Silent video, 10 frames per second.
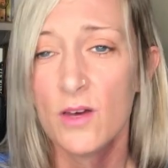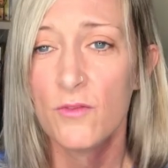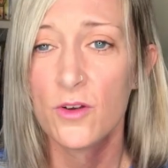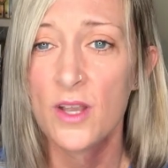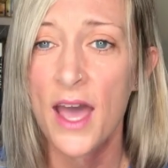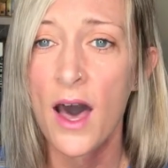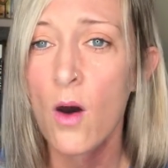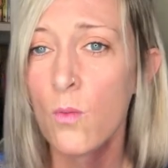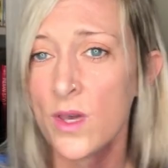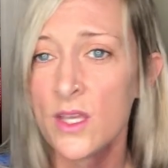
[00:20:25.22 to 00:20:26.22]
For
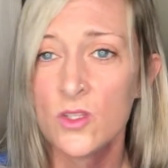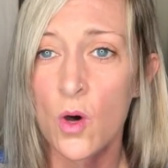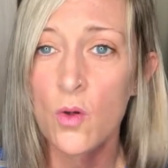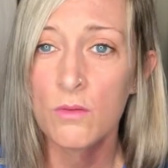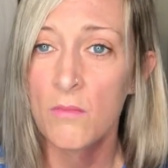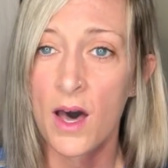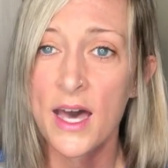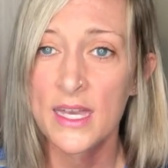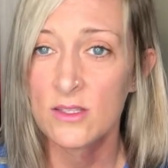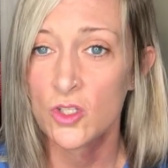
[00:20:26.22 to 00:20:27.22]
now, we don't
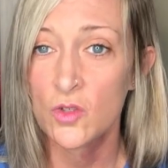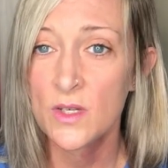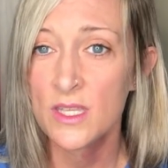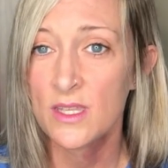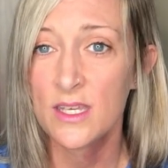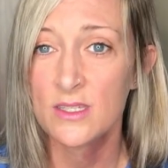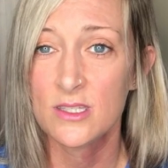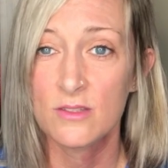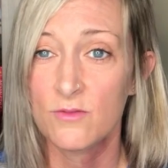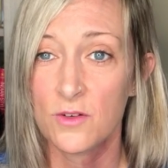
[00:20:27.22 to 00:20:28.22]
mind doing
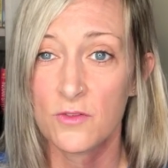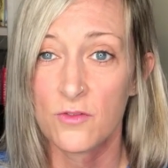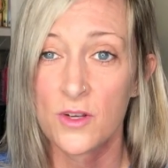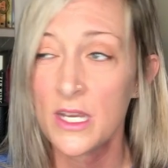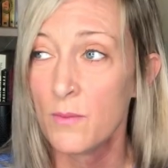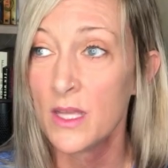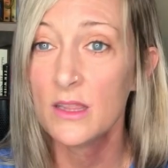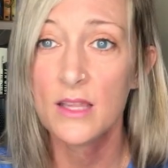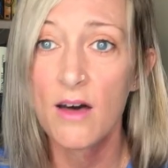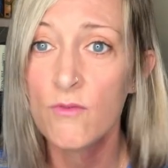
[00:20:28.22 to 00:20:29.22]
this for free. We
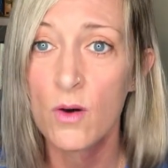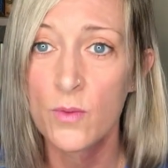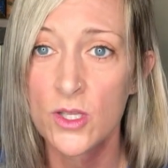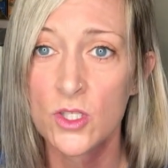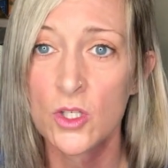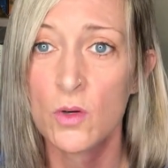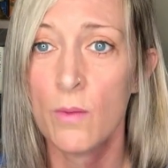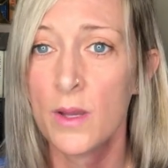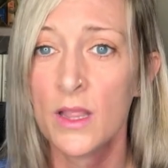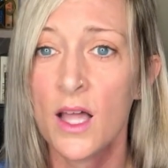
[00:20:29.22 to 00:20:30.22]
love what we do
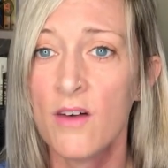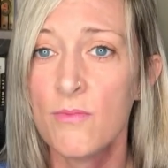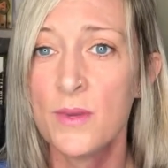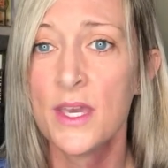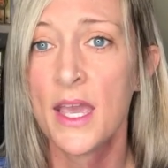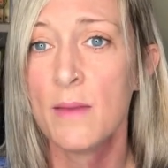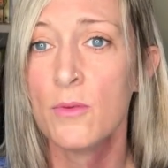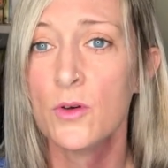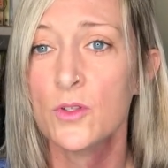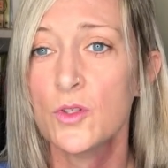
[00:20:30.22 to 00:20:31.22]
and we love being
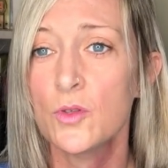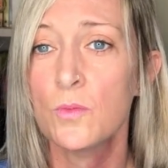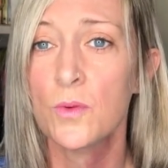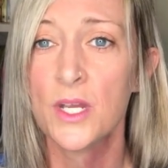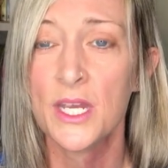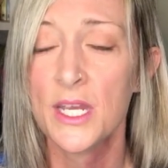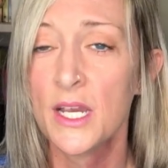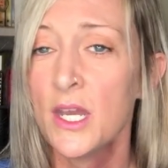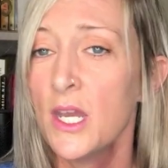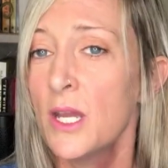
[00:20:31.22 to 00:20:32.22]
able to
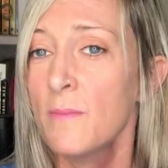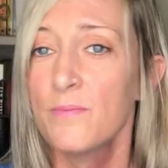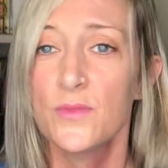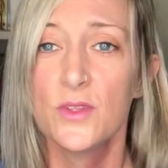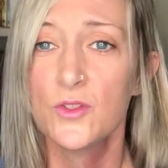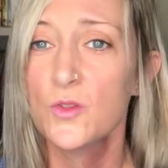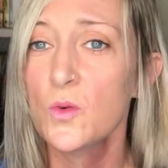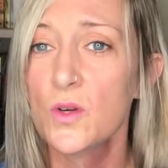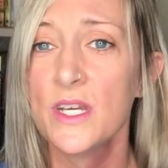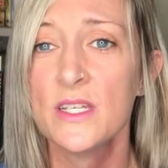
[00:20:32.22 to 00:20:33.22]
bring
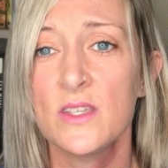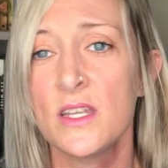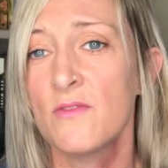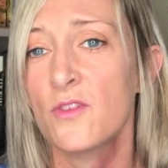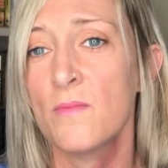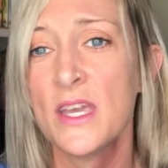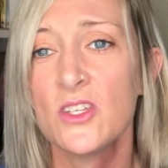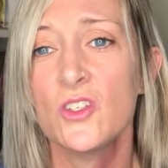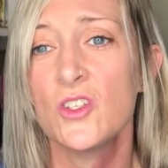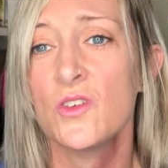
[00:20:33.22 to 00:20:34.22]
stories and
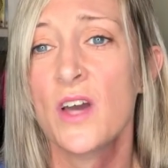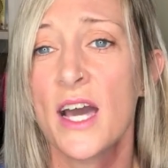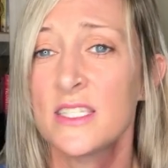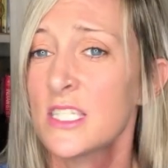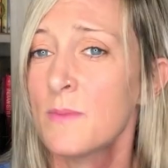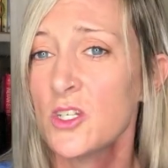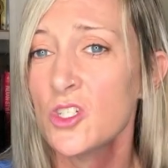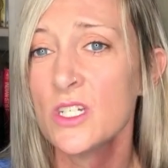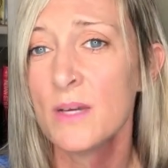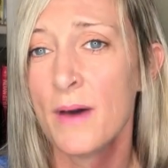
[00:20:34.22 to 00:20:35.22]
information to you guys,
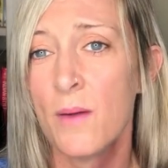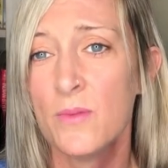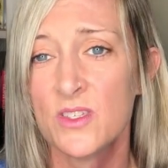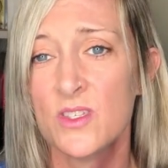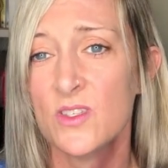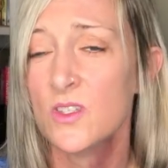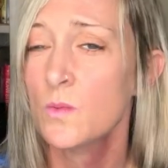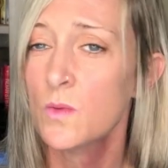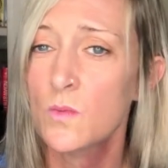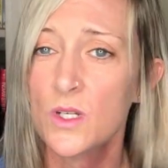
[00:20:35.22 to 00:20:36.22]
especially about businesses.
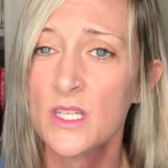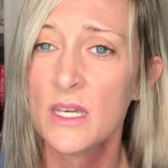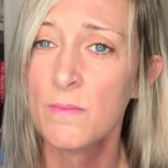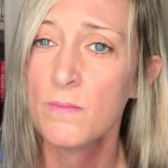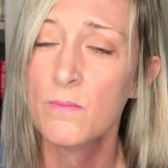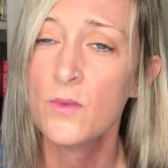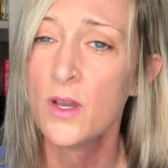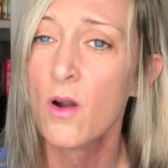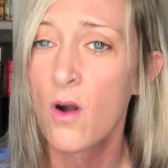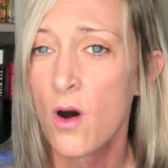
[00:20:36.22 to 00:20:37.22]
We really,
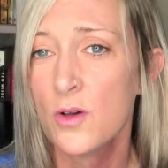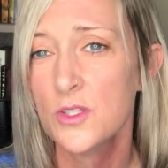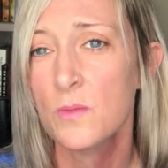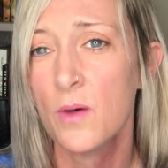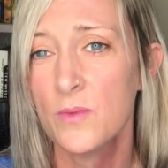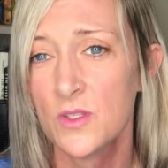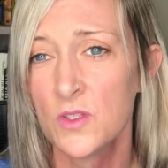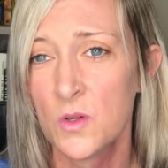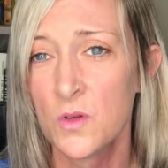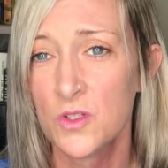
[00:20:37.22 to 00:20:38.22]
we are all small
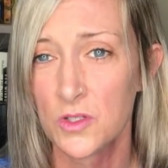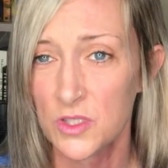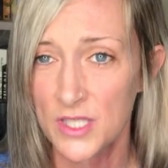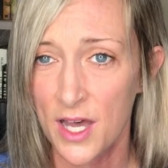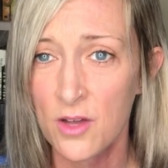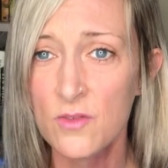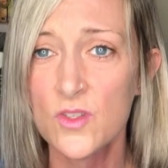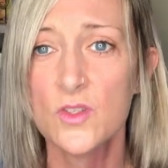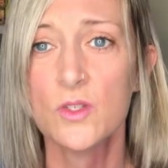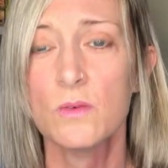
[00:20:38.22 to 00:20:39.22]
business owners ourselves,
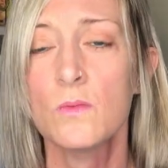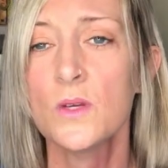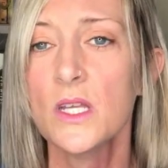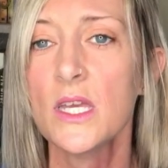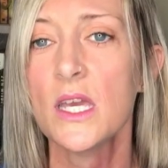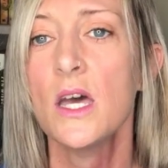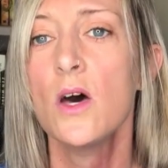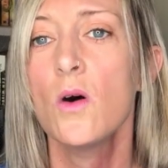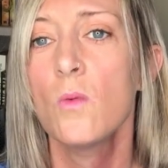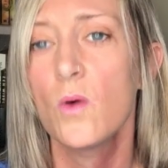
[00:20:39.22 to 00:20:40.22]
and so we really
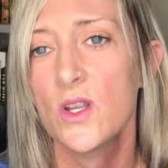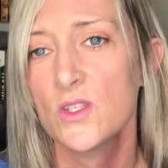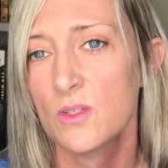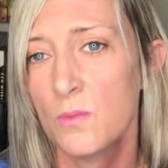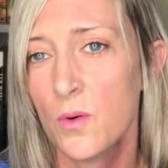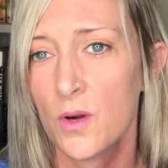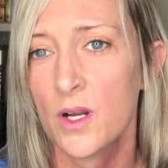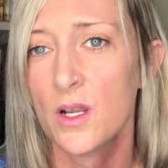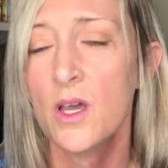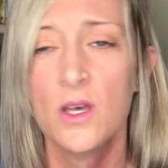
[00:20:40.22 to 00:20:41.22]
want to
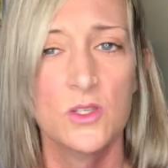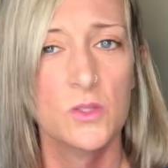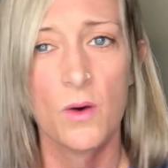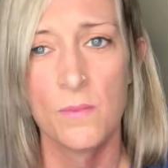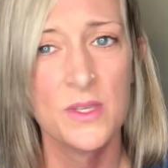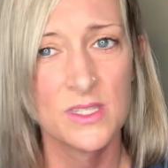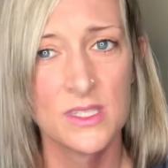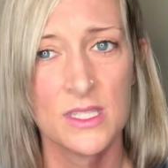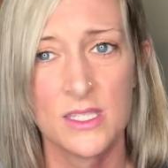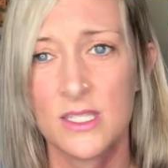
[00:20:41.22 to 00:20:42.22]
support small
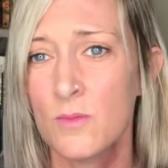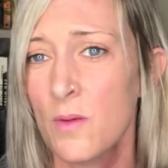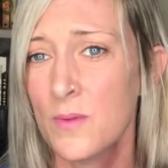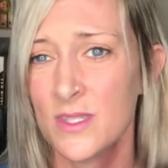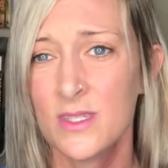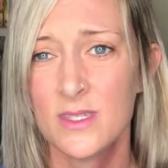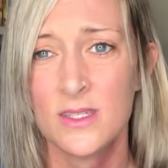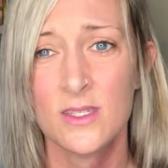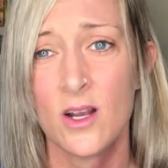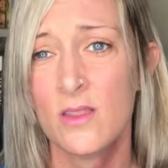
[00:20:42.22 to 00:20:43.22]
businesses. Small
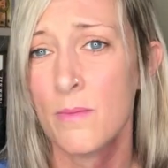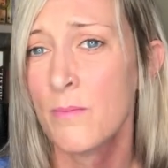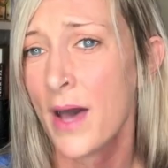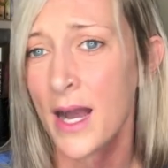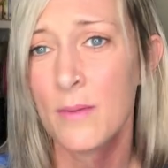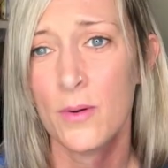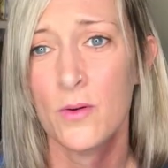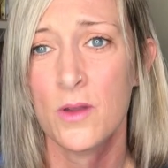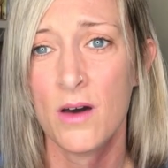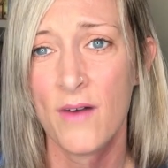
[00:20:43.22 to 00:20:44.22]
businesses are the
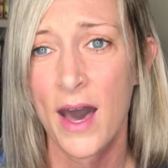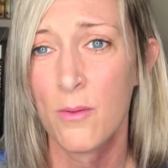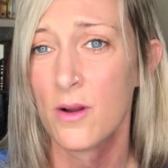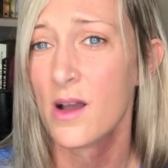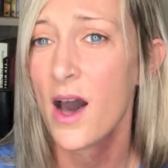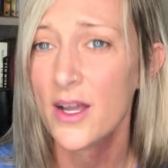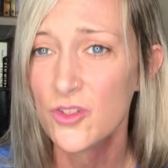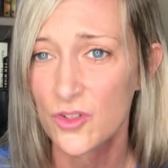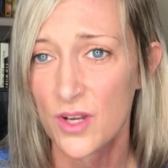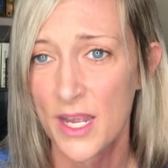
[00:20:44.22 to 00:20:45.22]
backbone of our
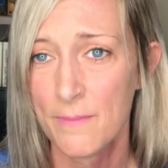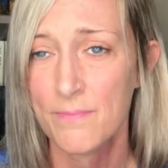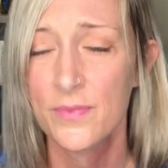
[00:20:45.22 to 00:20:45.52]
country.